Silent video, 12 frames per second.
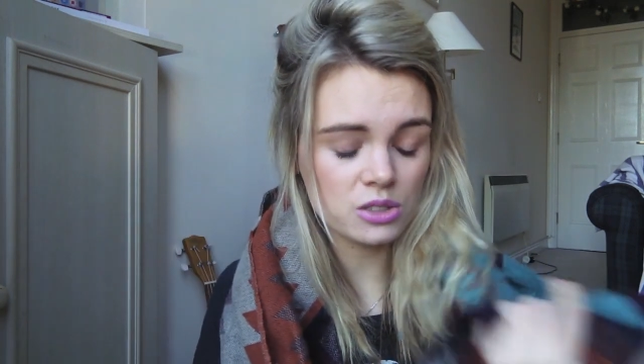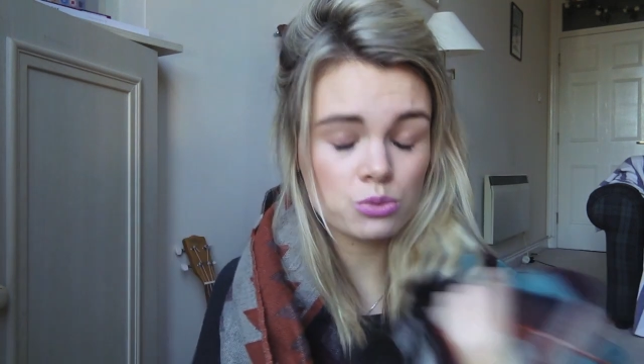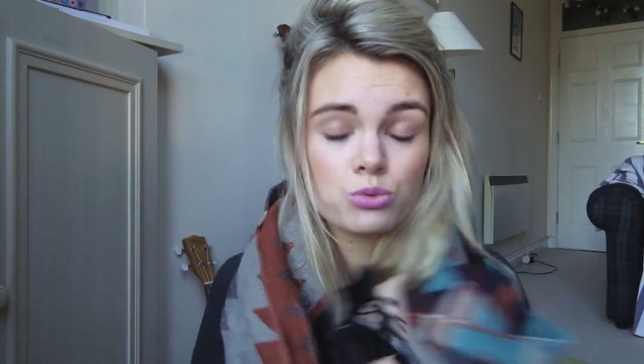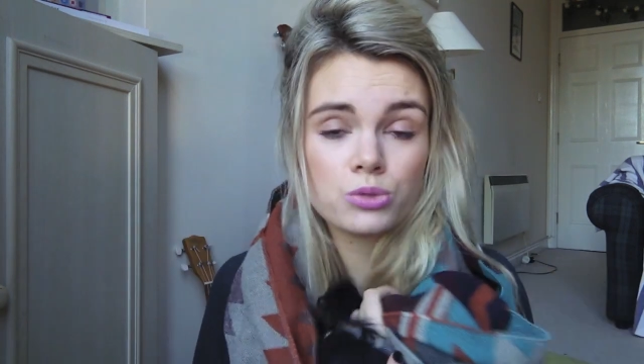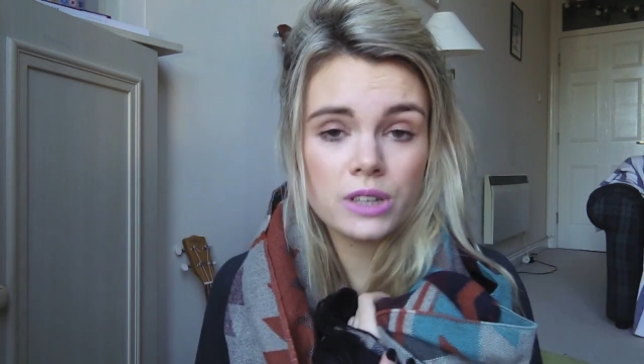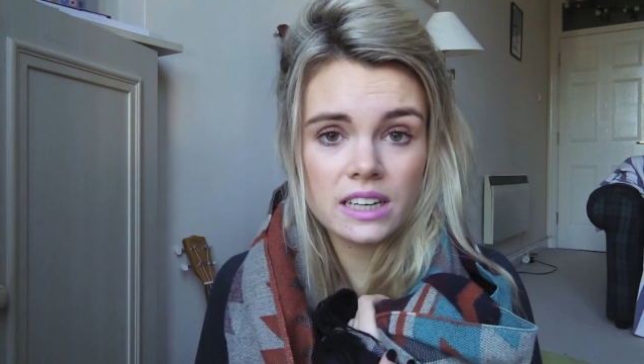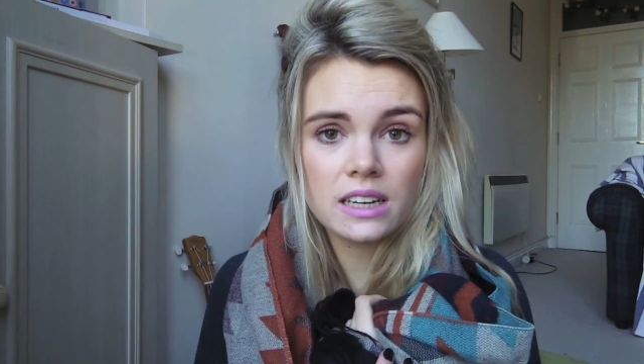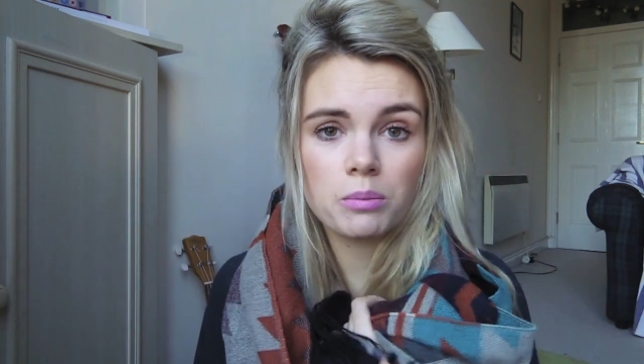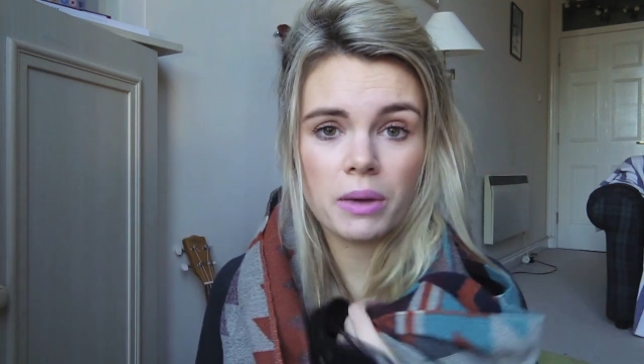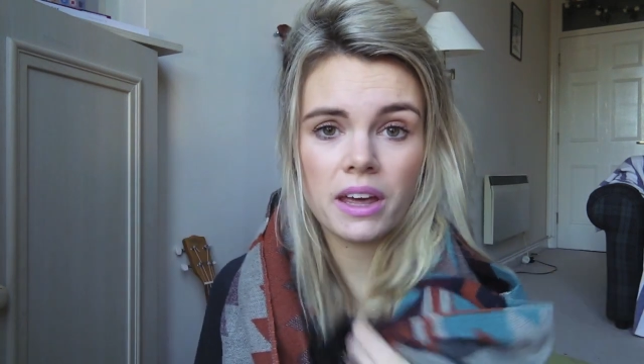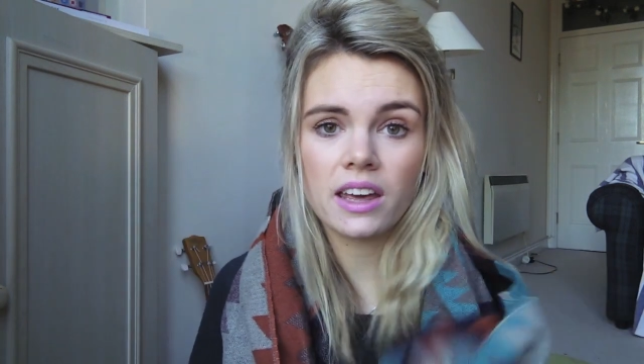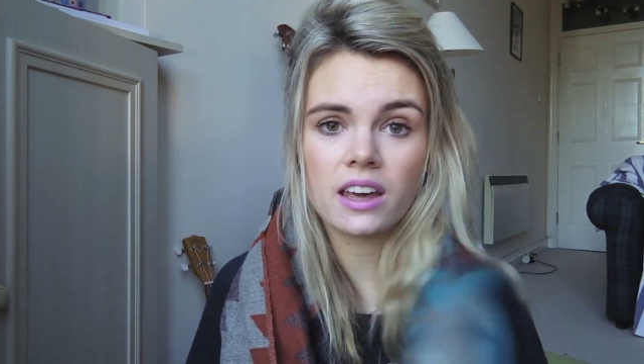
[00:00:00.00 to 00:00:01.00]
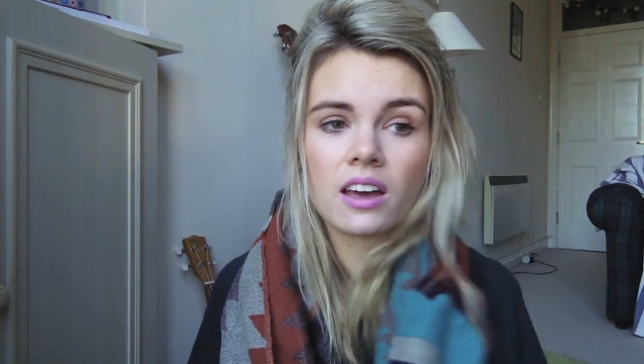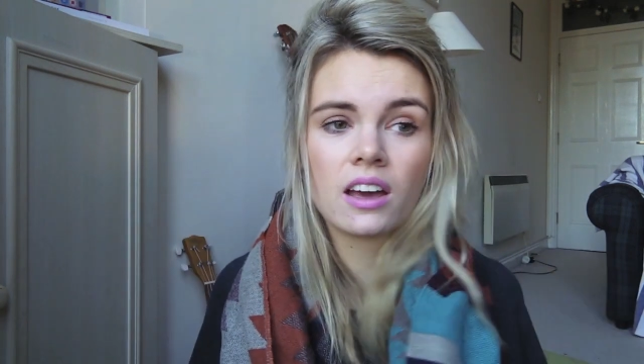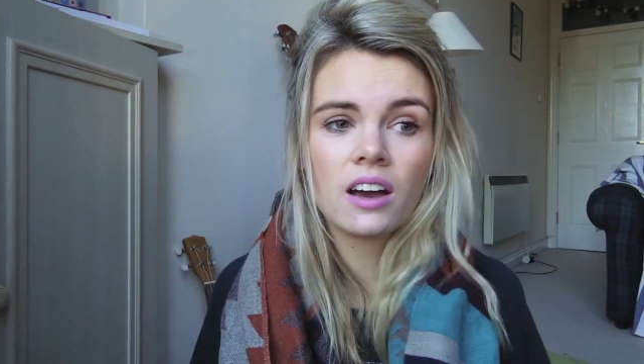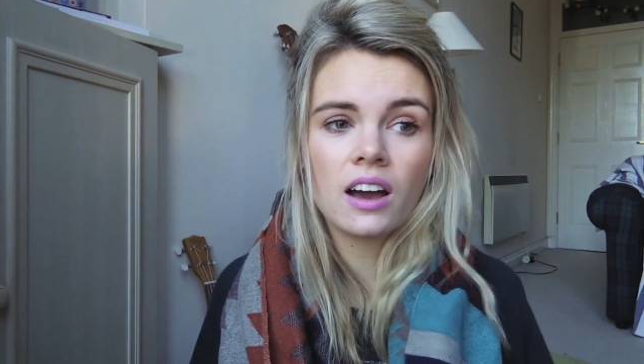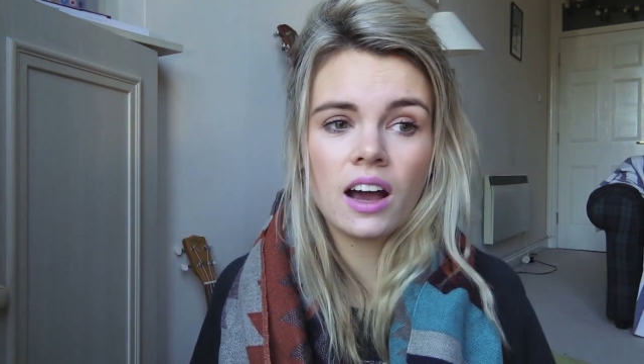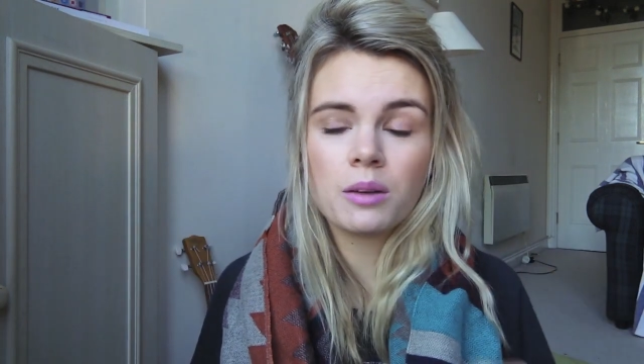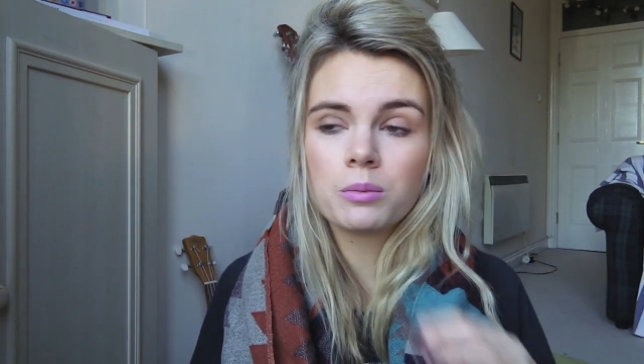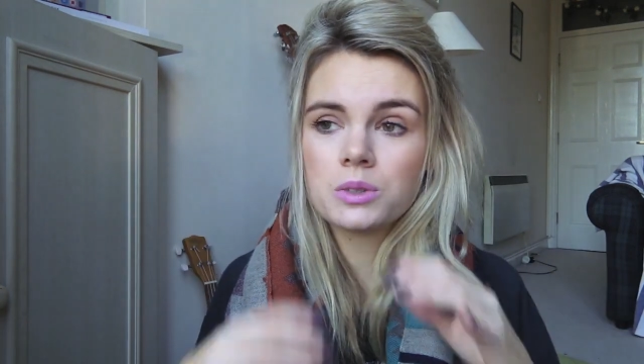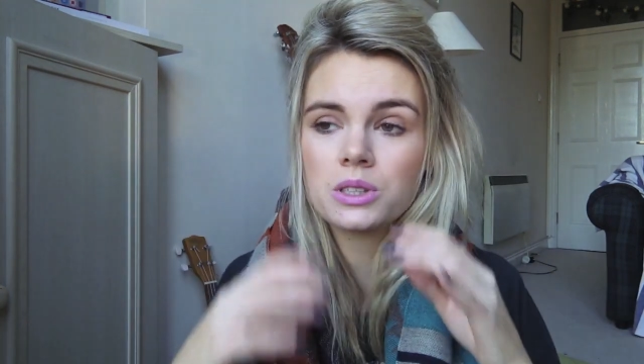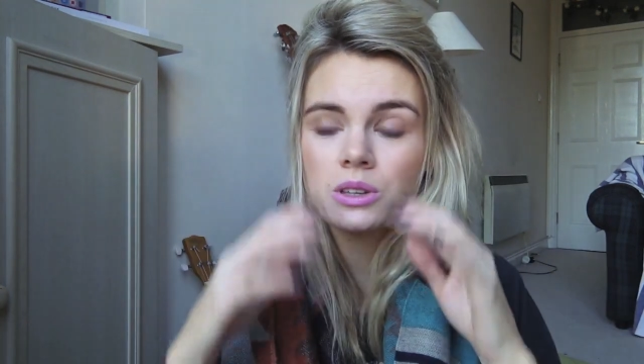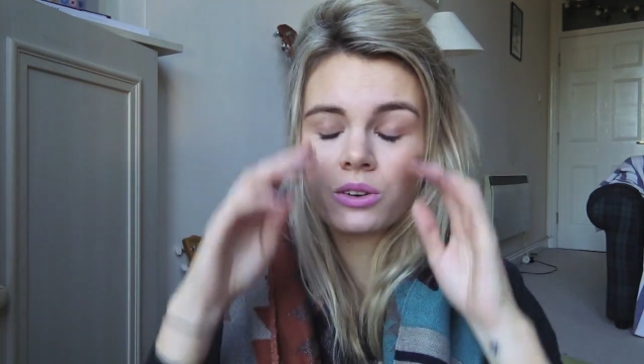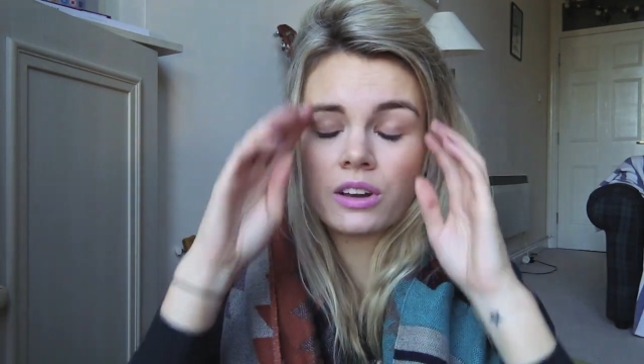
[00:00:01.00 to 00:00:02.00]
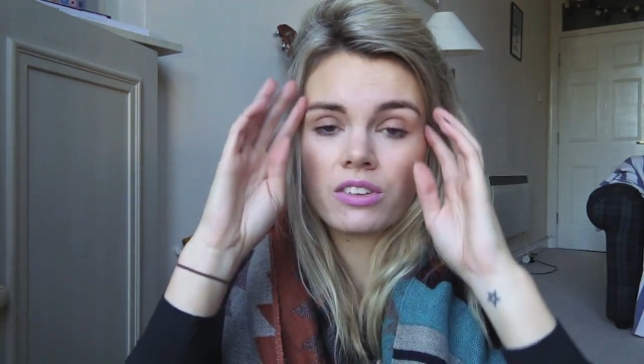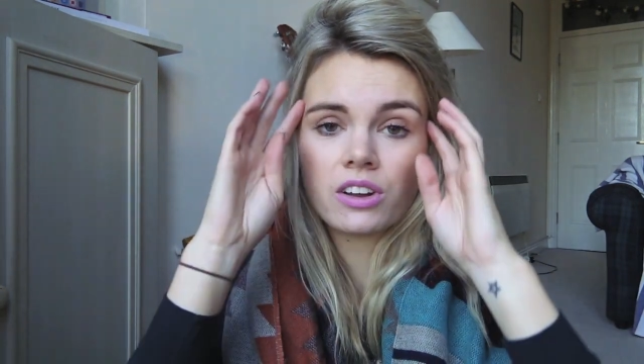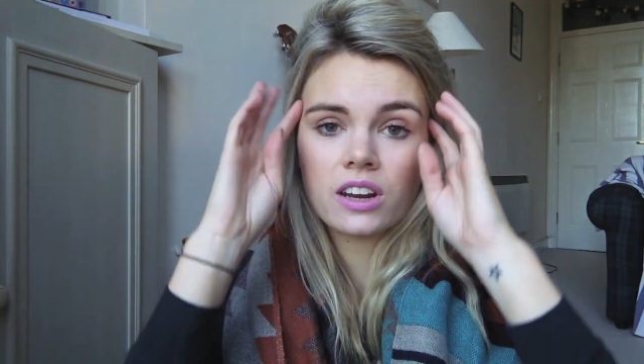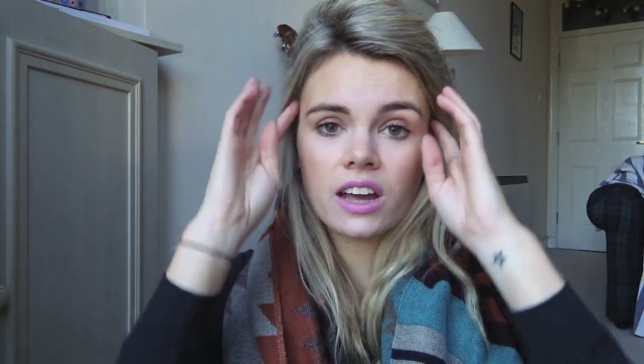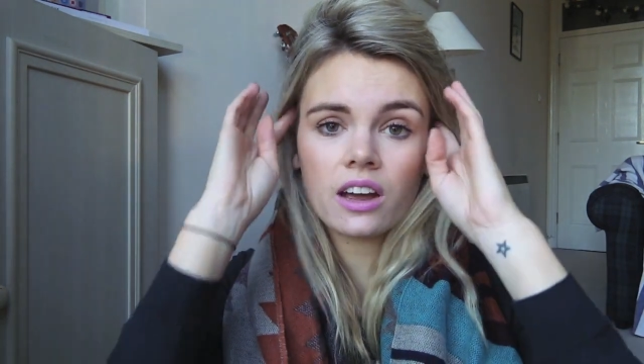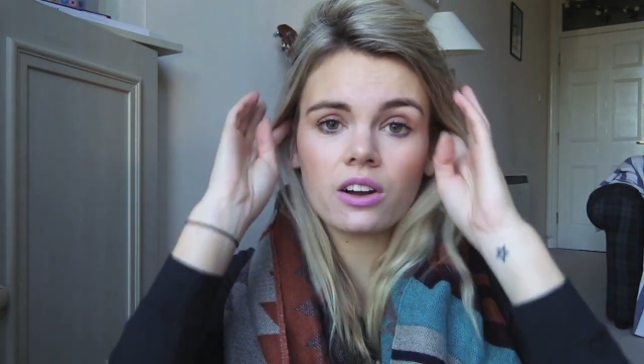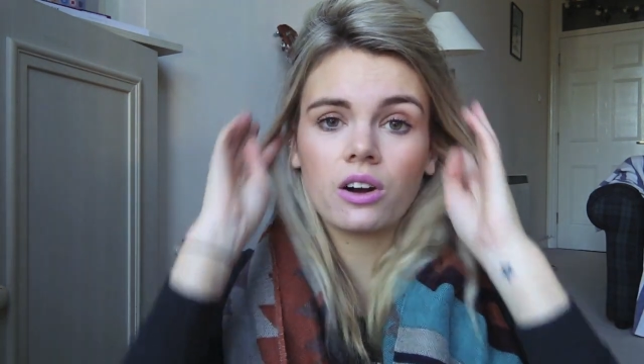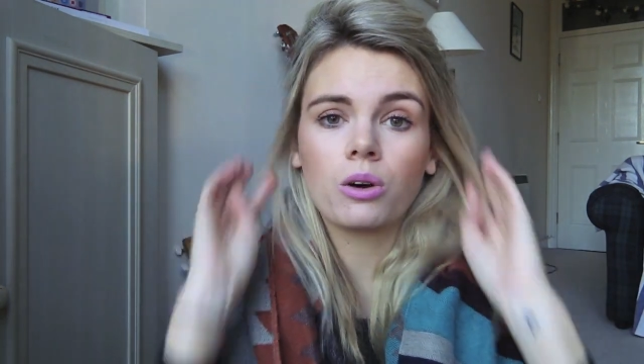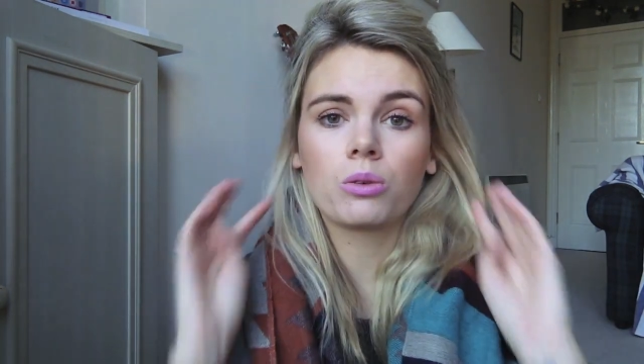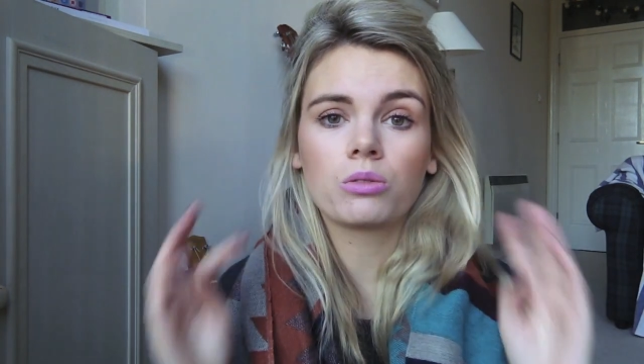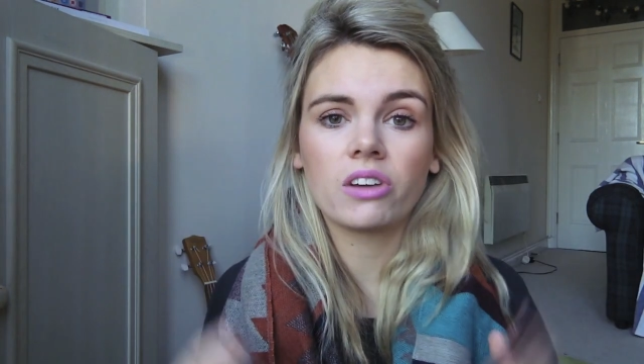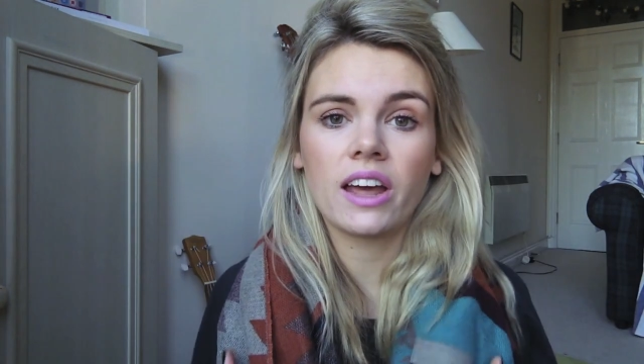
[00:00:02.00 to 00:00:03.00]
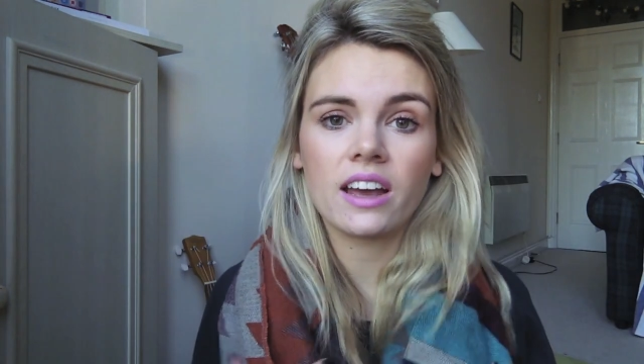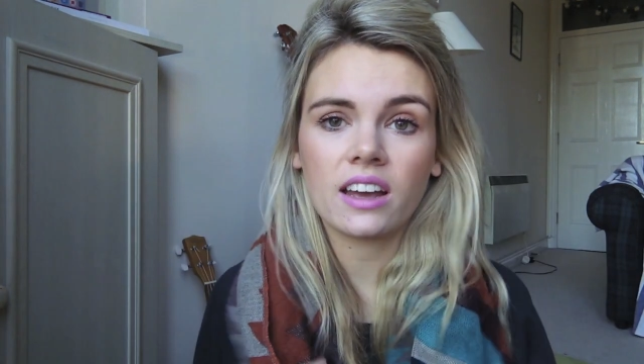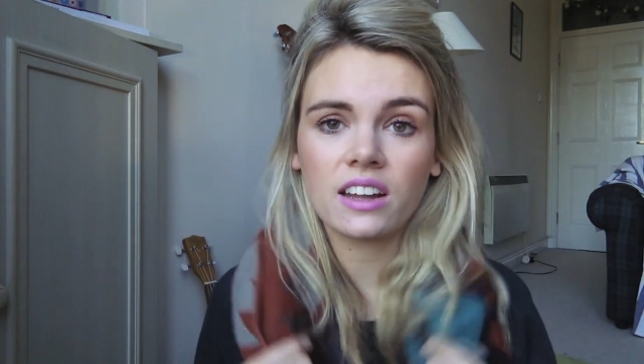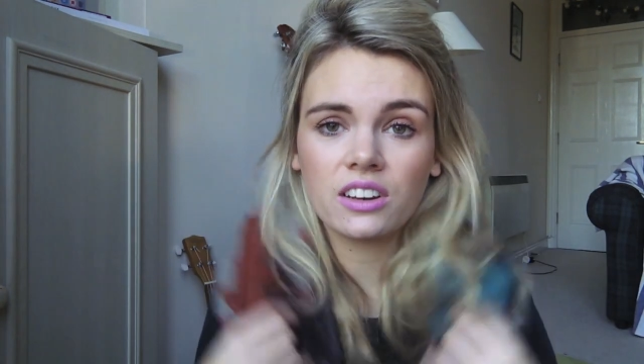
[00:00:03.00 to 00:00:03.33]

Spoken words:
It's really big, so you're never going to get a cold neck,